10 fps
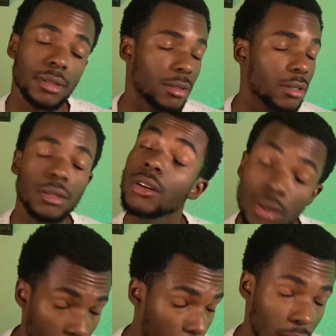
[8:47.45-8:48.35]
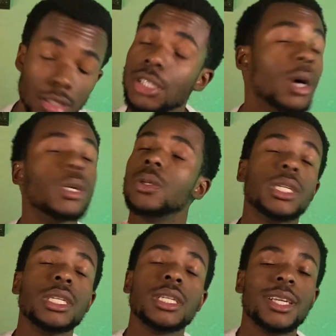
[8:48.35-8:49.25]
Just don't do it. You don't
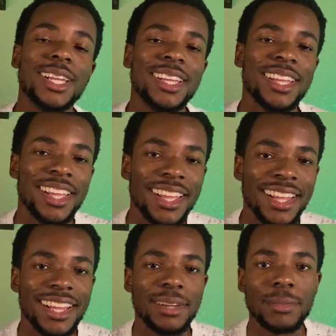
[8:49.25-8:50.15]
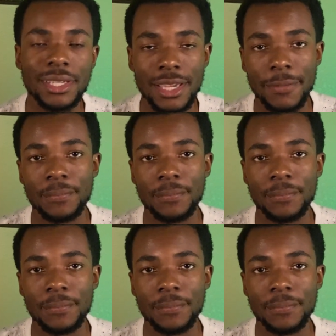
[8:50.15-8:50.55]
do it. But yeah.